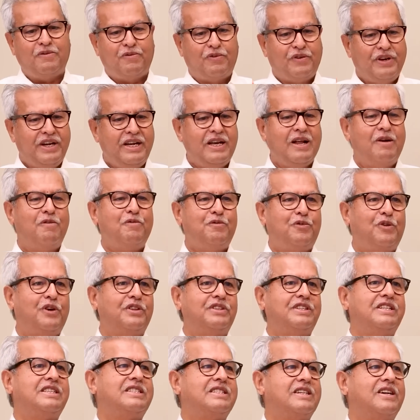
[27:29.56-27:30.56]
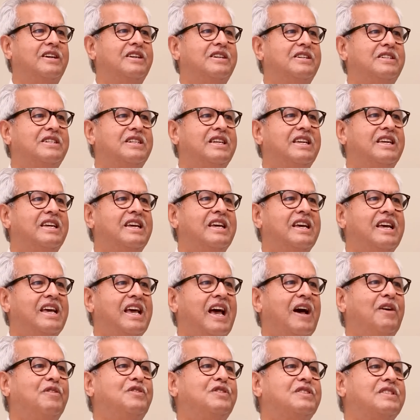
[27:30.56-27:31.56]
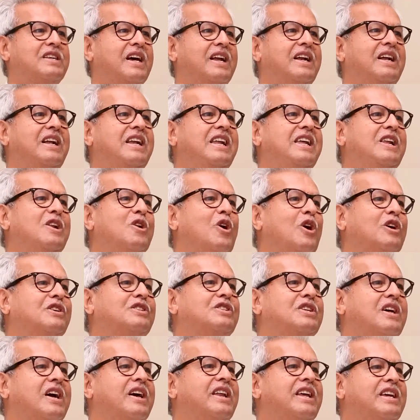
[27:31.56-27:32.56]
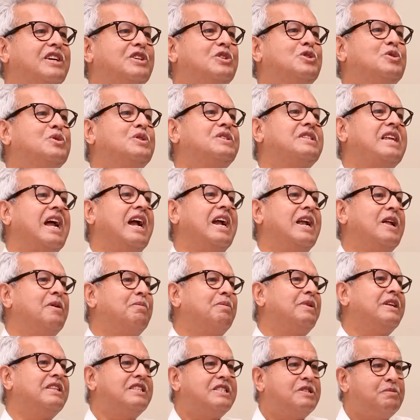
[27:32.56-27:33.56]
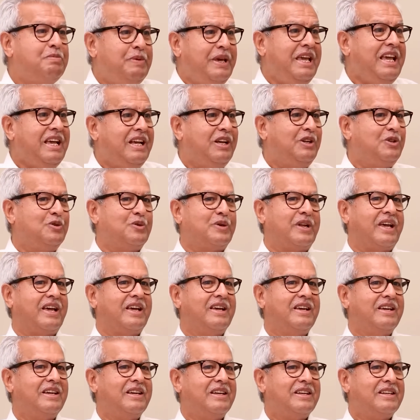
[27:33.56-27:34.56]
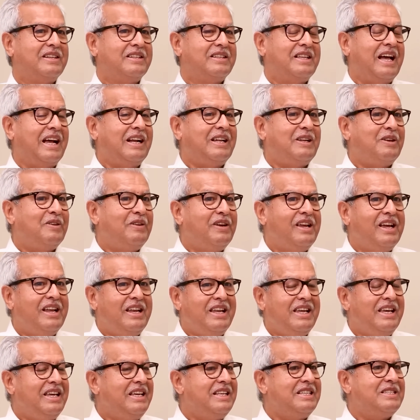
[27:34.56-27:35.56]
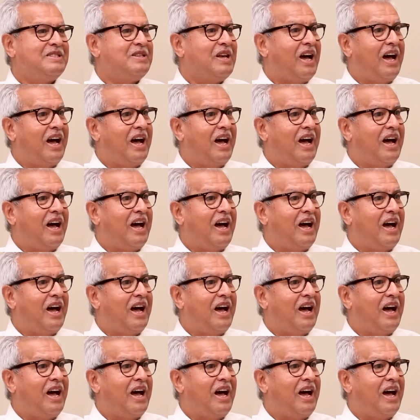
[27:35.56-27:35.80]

freedom for this country have suddenly lost courage to stand up and speak today. That really is